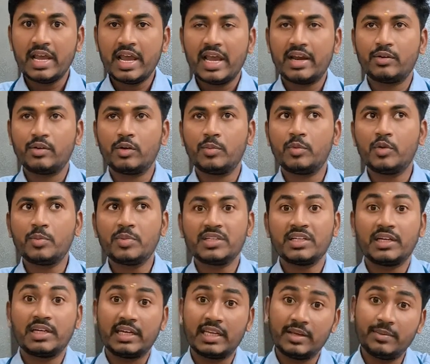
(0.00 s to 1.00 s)
and one more
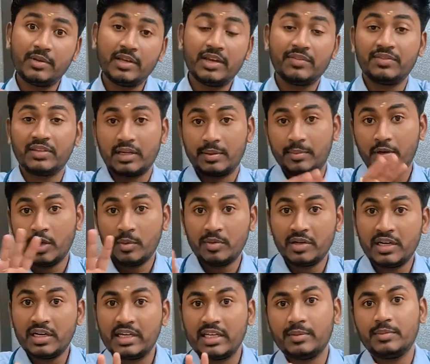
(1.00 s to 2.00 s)
patient TBF,
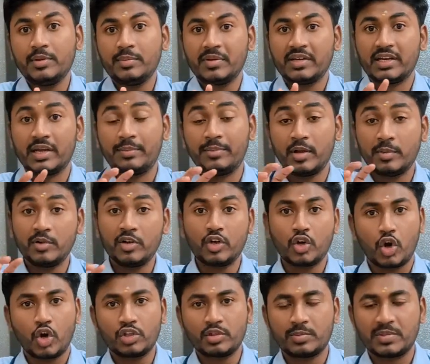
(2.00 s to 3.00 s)
abdominal
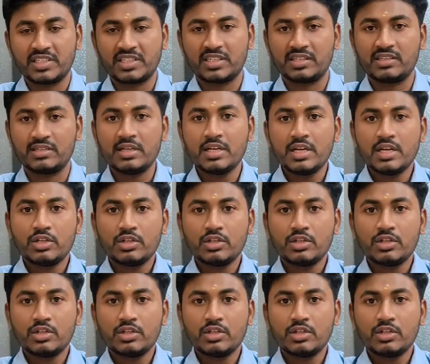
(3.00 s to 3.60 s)
pox patient.